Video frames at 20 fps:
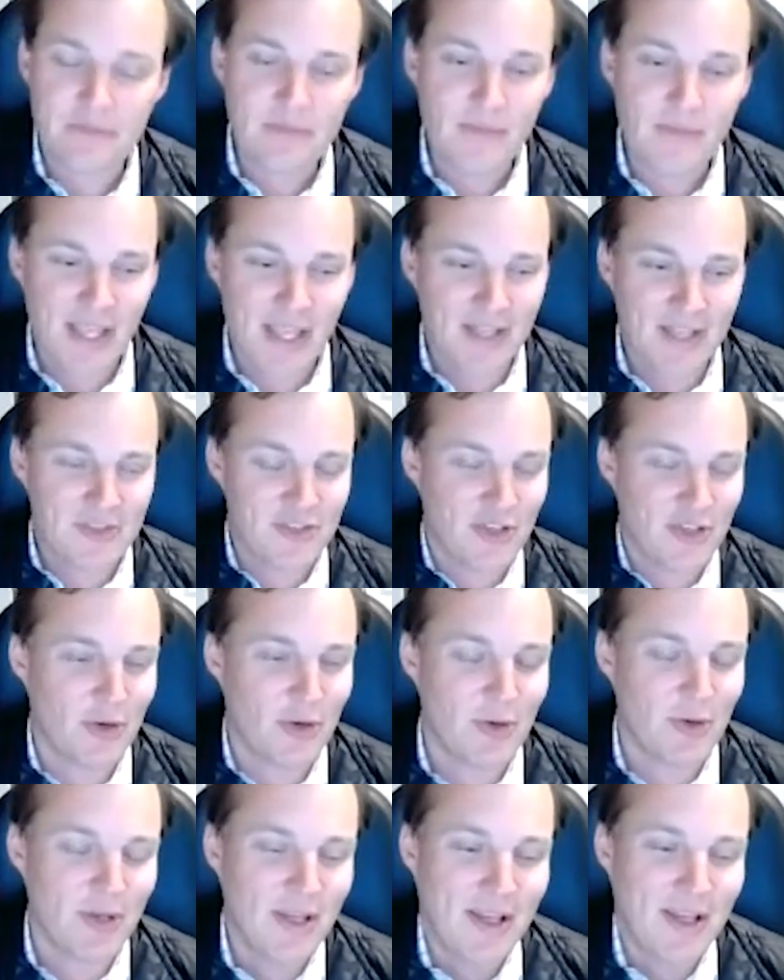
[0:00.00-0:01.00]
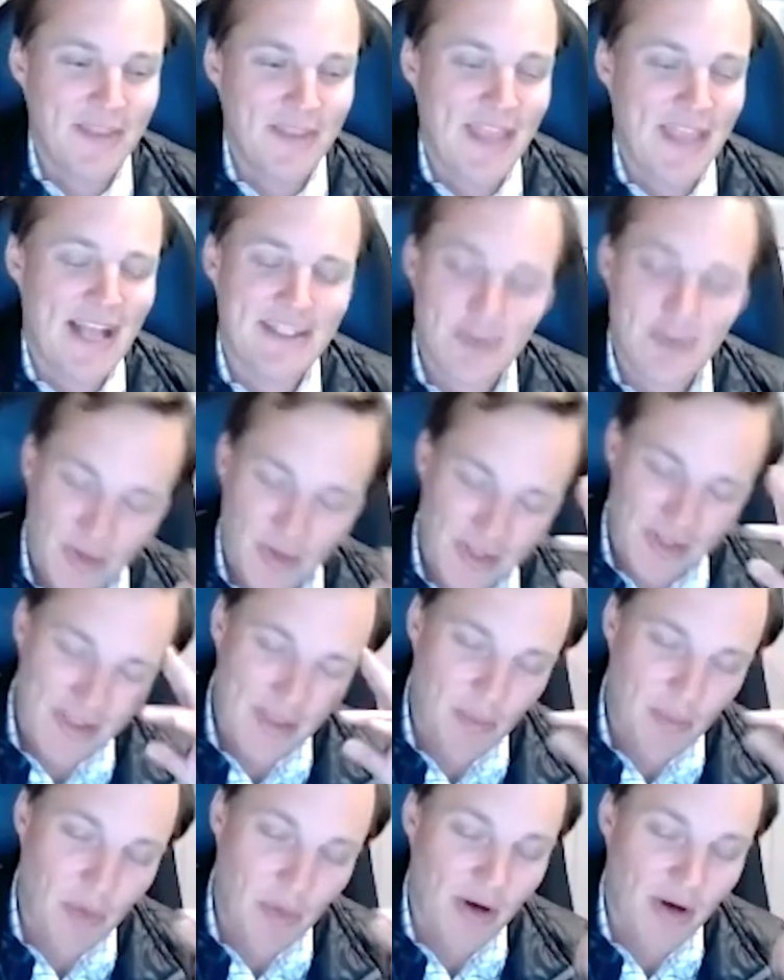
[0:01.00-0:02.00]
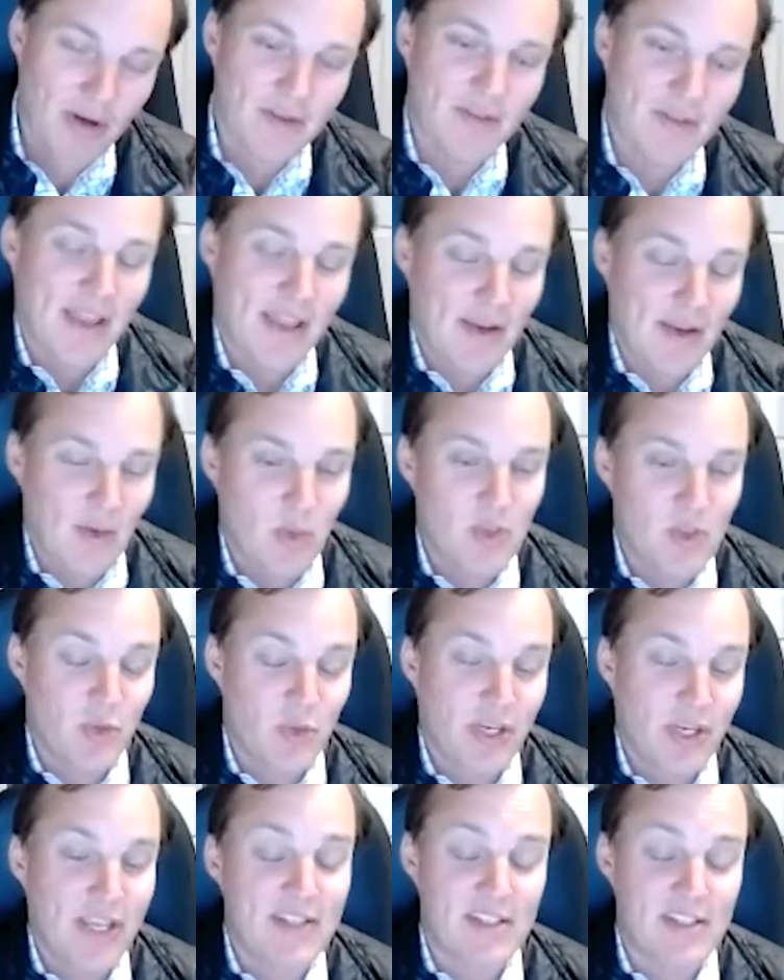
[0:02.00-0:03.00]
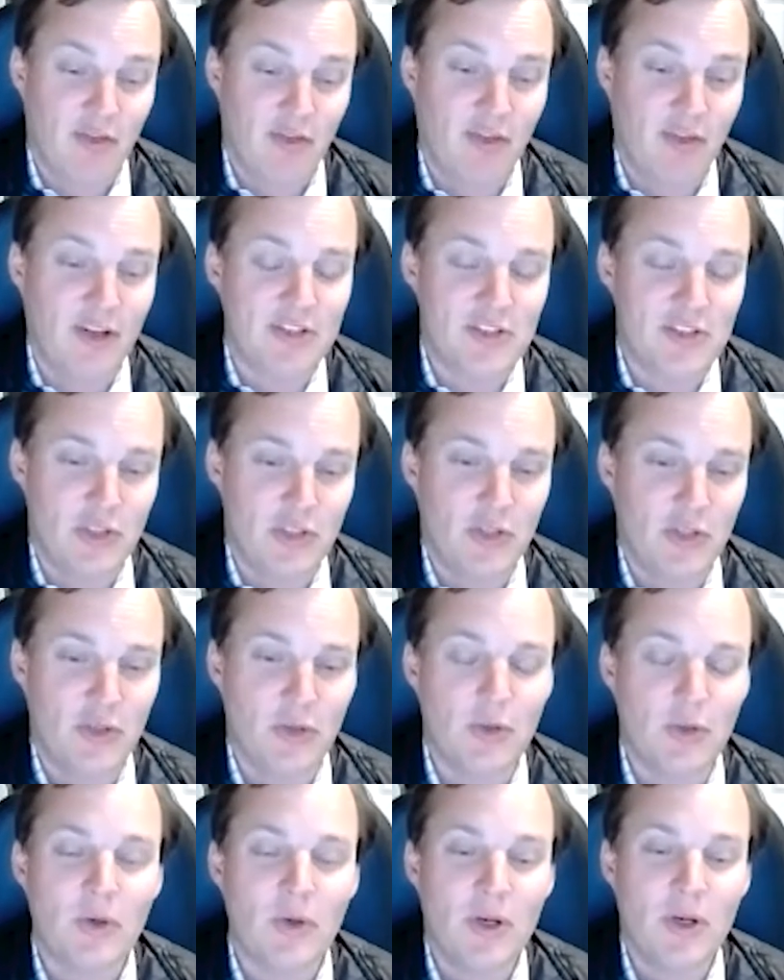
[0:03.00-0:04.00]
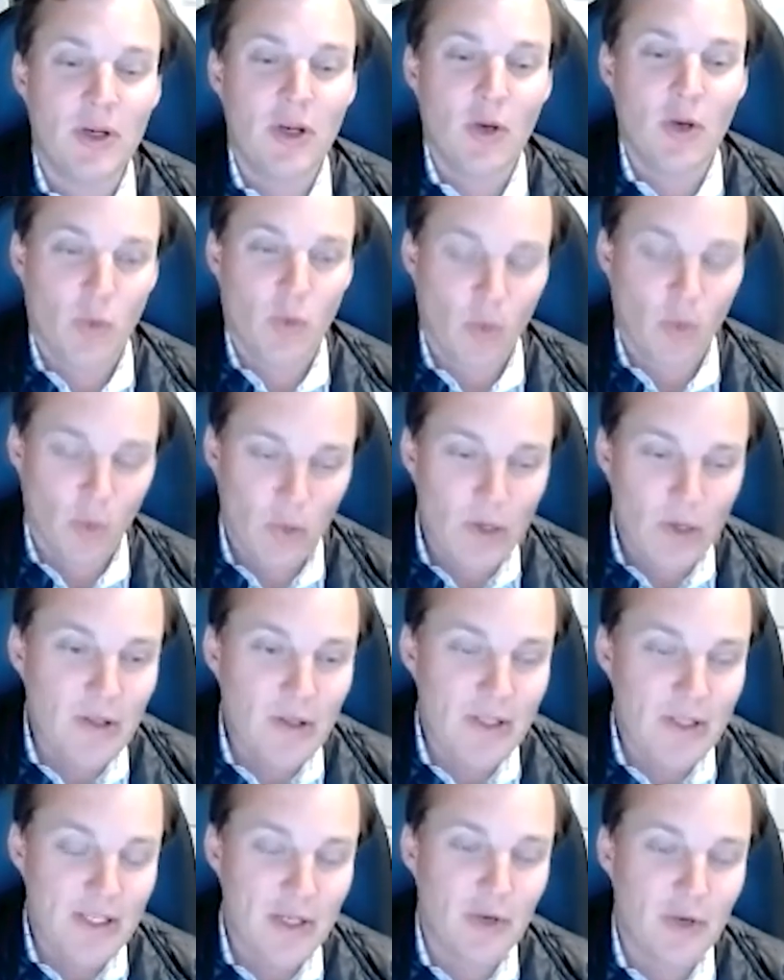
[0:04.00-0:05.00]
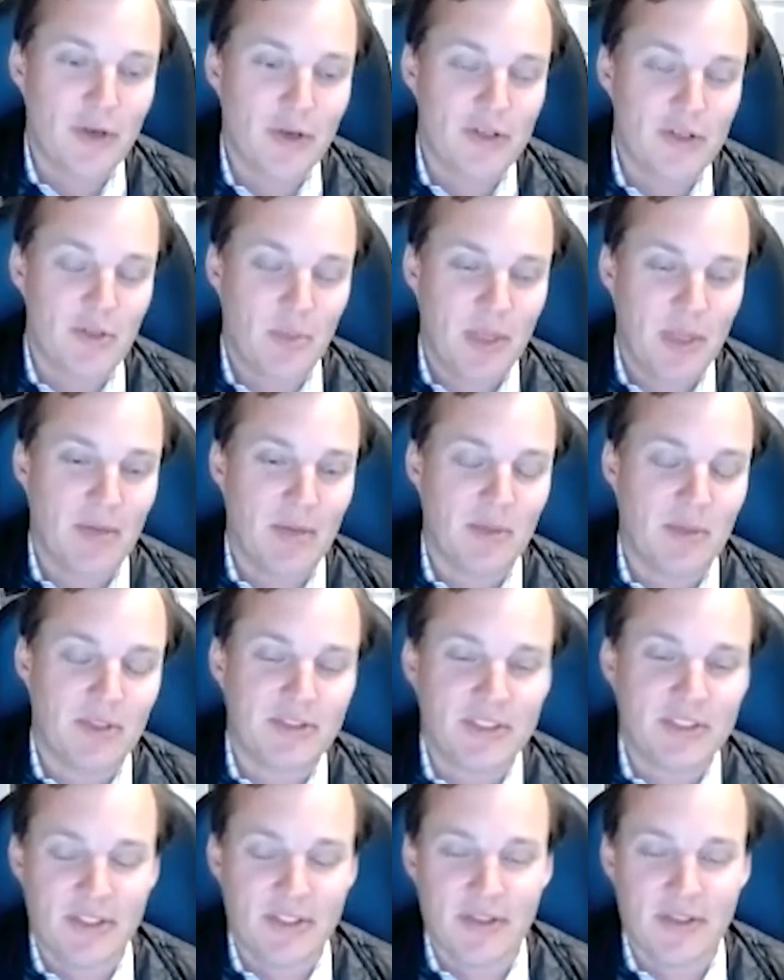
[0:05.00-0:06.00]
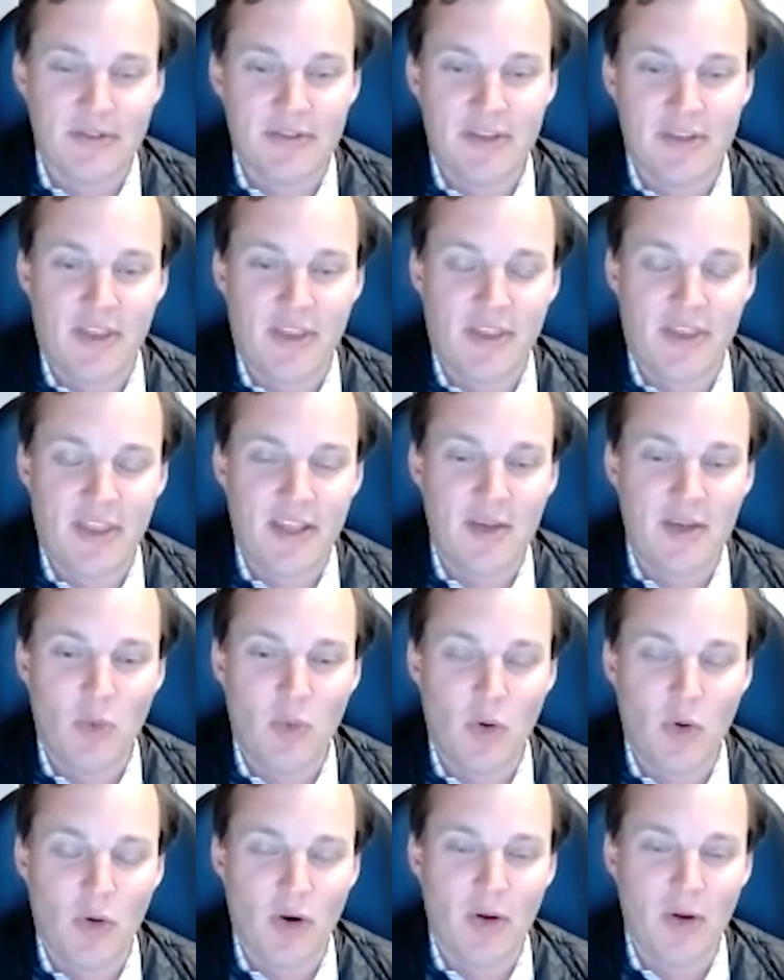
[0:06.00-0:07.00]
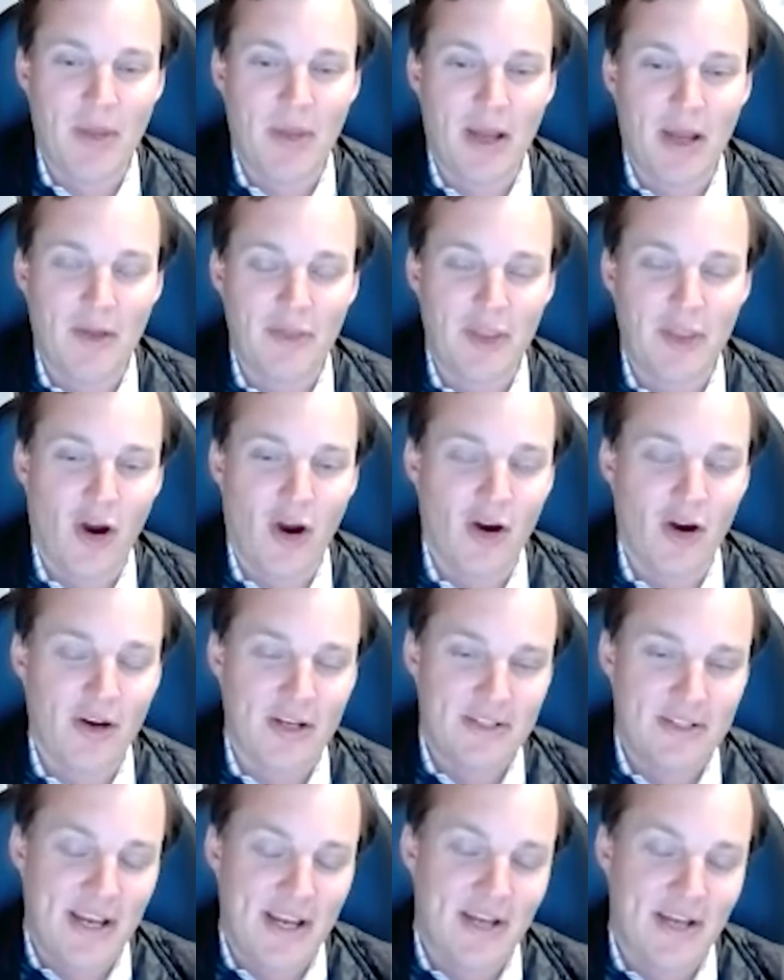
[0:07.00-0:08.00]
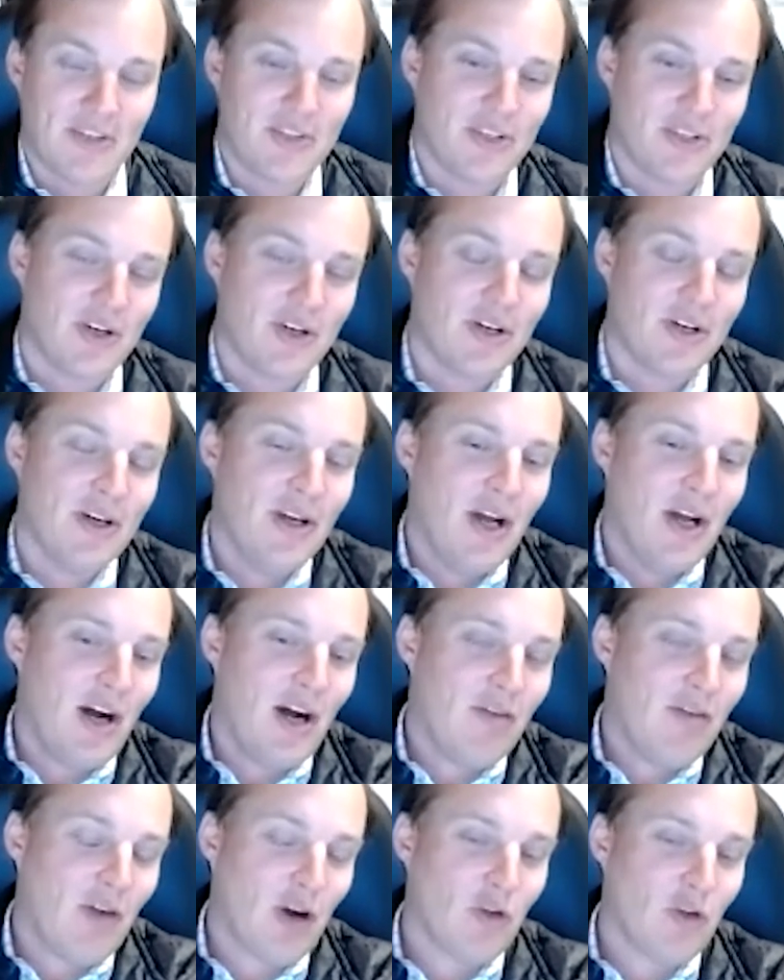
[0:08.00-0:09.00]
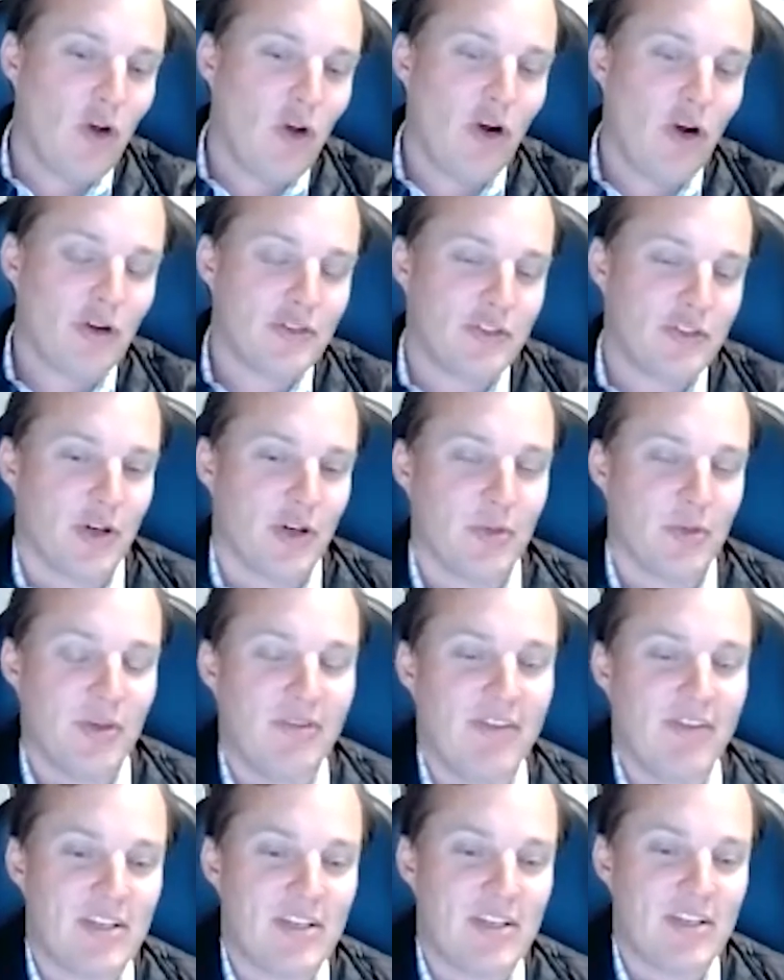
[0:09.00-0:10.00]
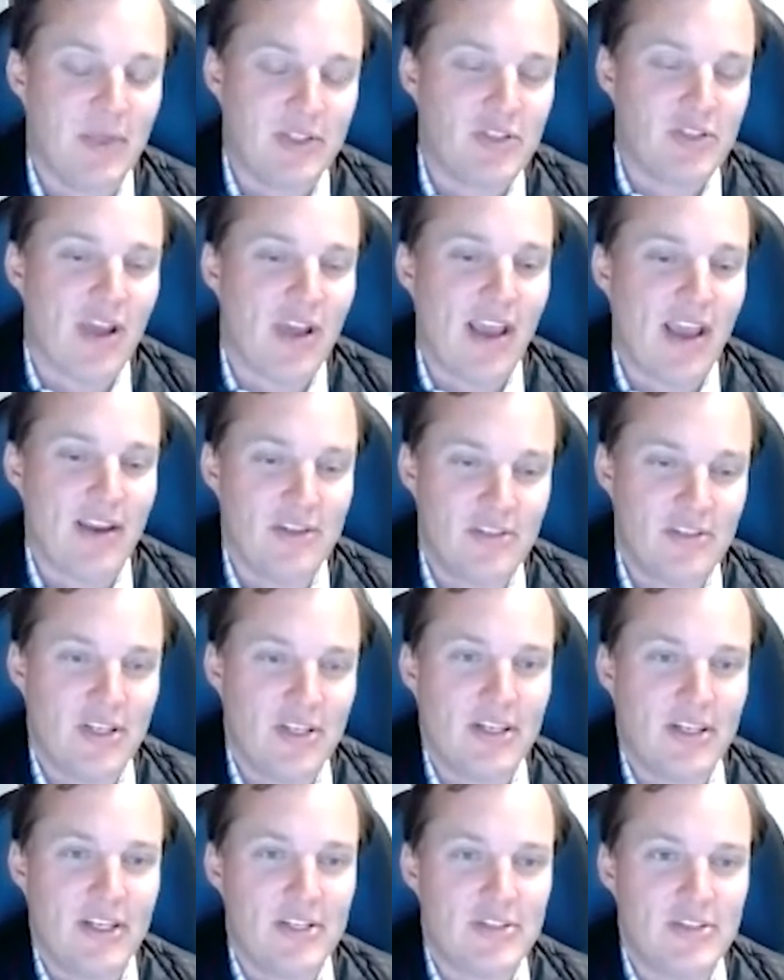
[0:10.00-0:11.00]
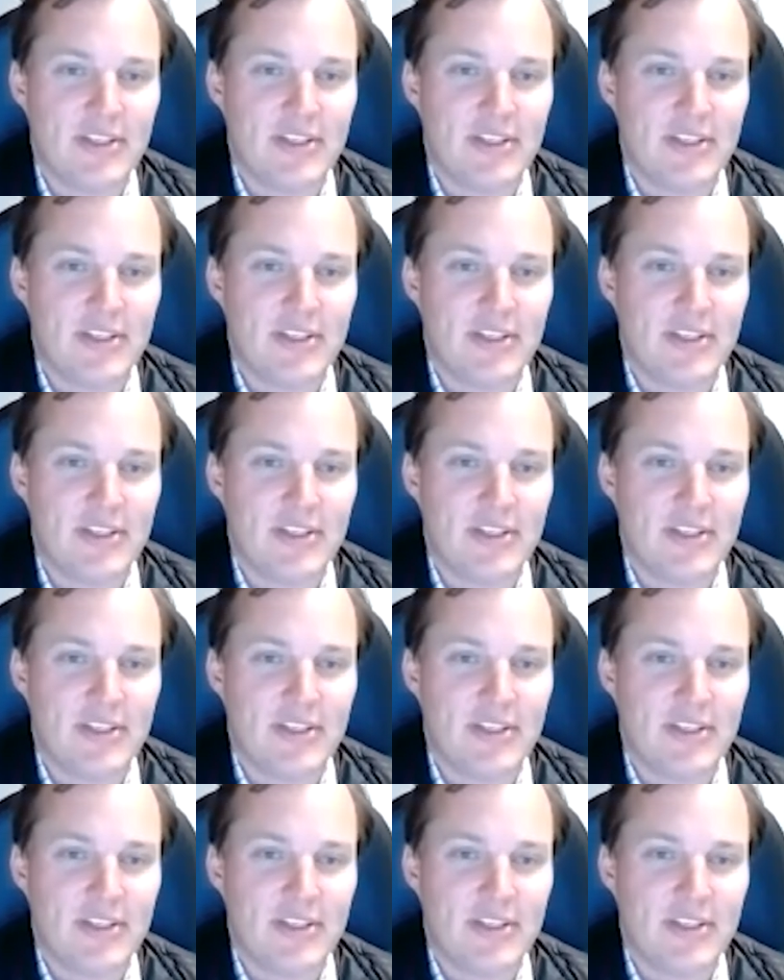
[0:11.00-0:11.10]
And so that's really the part that as we get to fund two, we're really going to be able to think more about the architecture of our long-term investment strategy in each of these